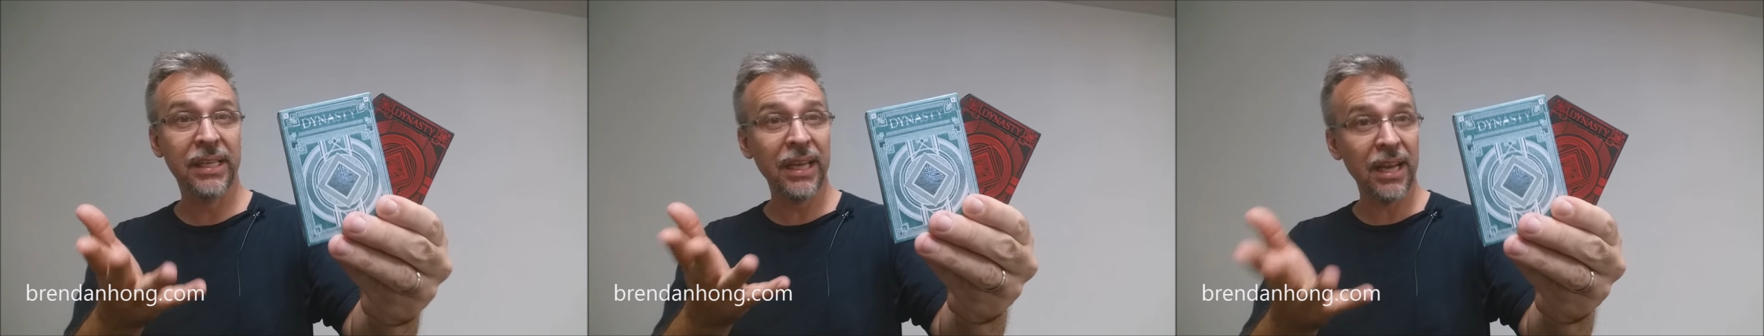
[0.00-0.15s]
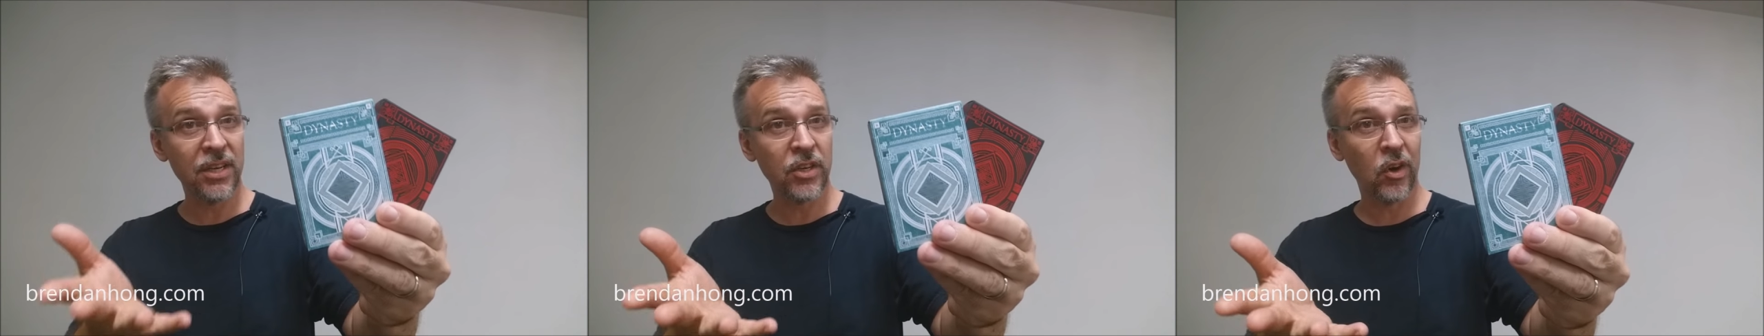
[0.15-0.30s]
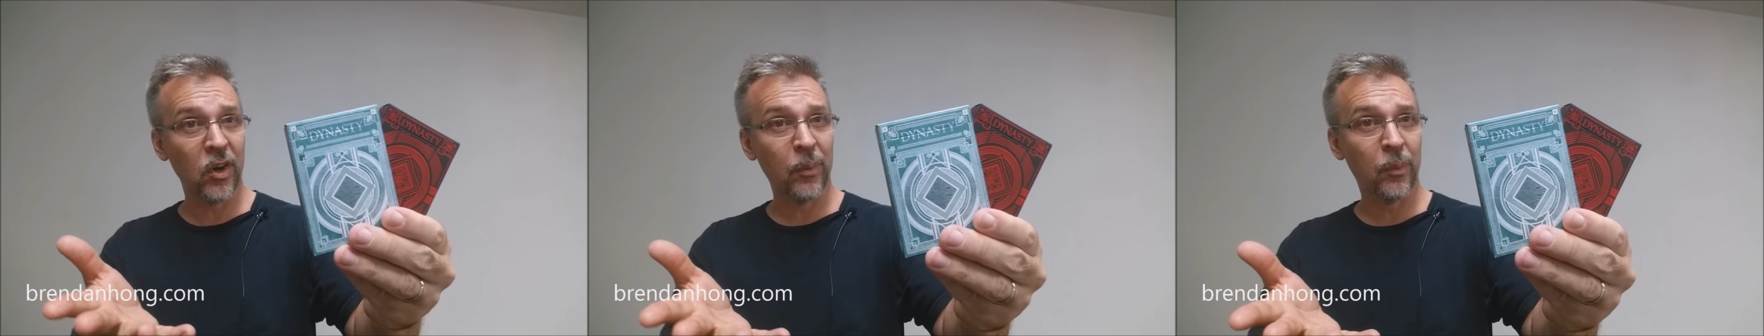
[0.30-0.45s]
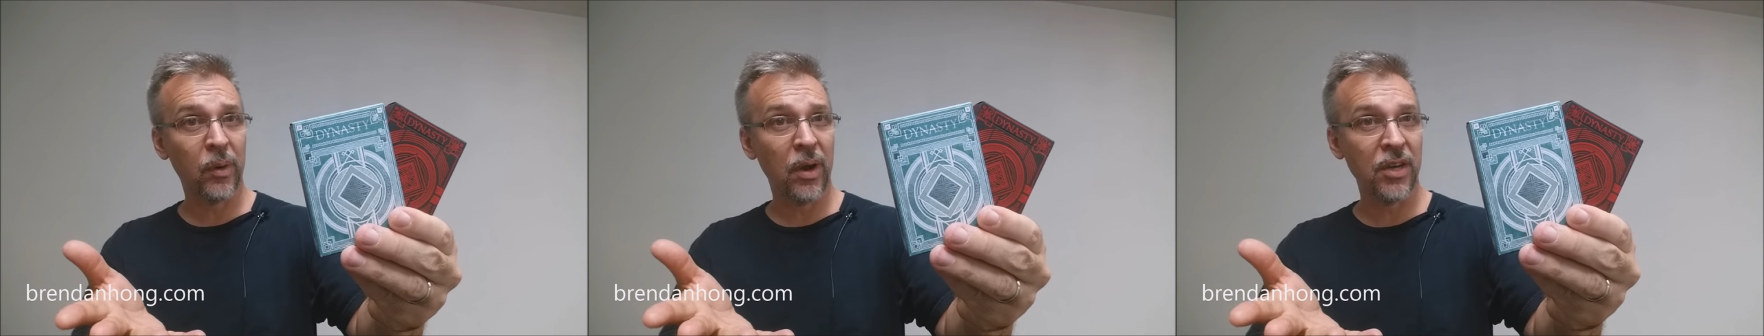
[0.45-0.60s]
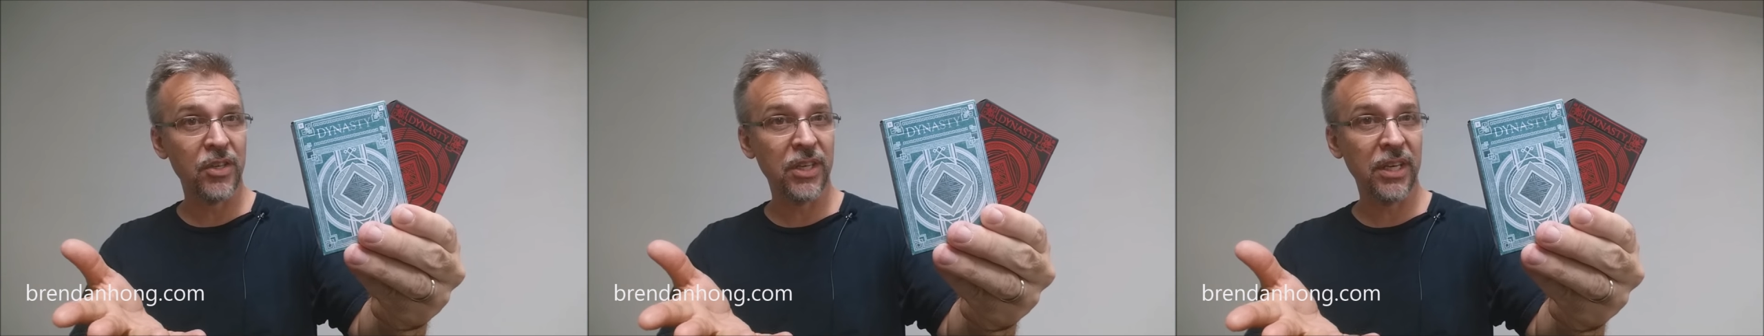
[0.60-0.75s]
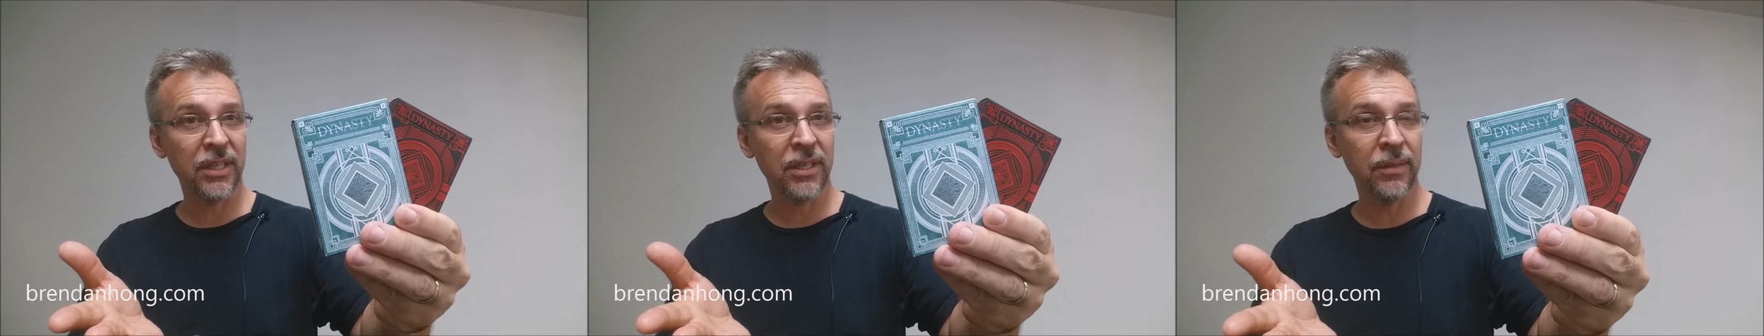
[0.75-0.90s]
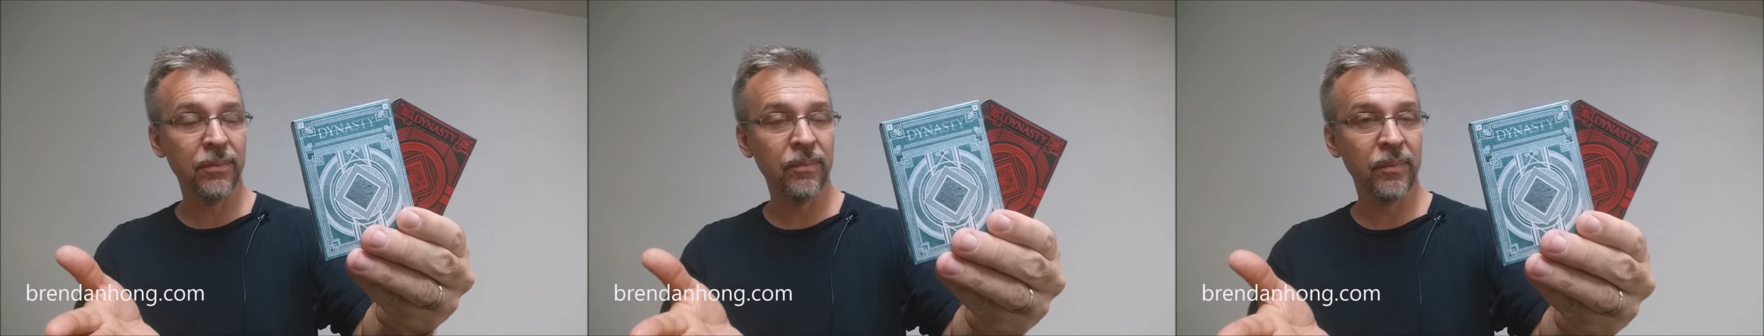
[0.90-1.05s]
Kickstarter
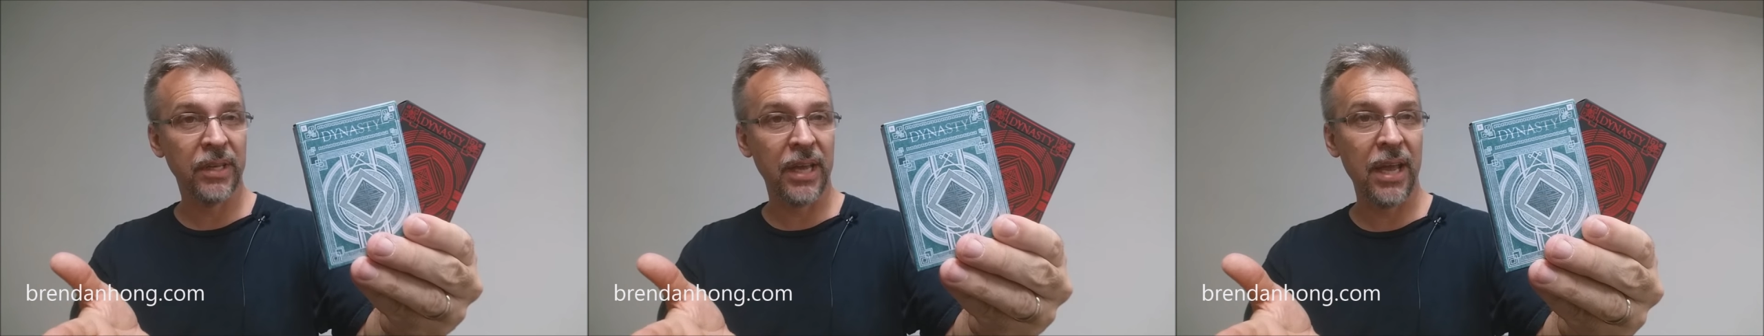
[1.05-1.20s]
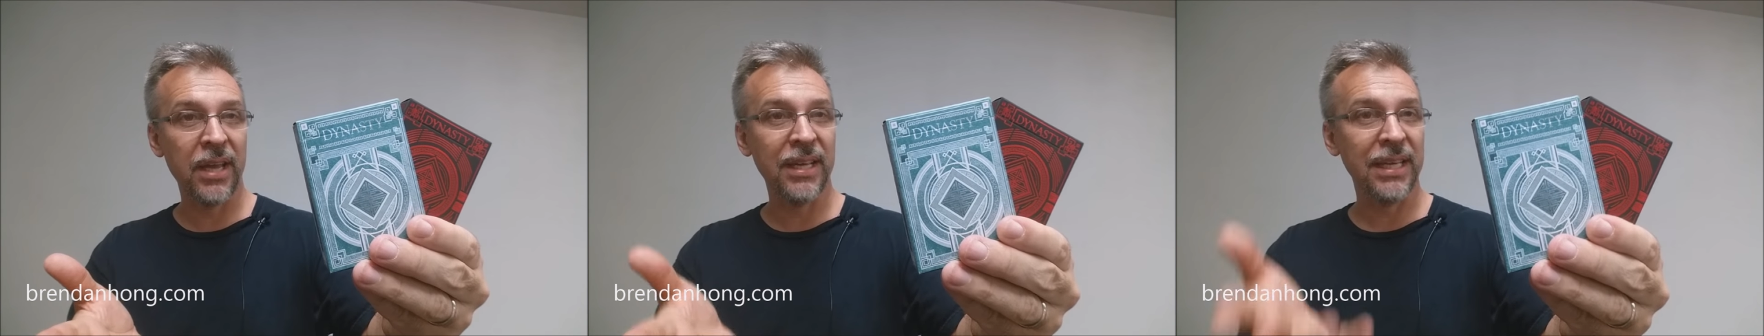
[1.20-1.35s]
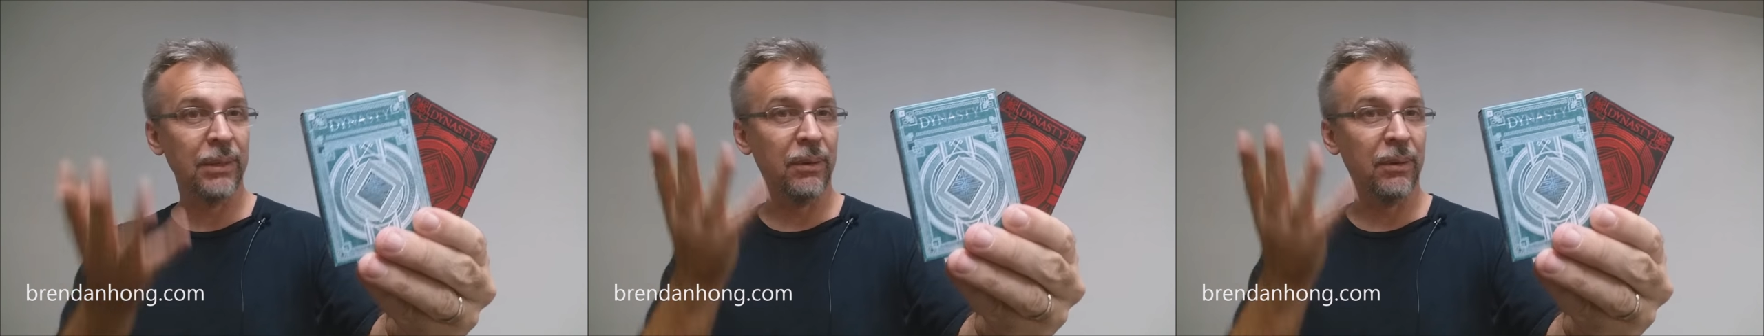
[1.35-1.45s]
project, okay?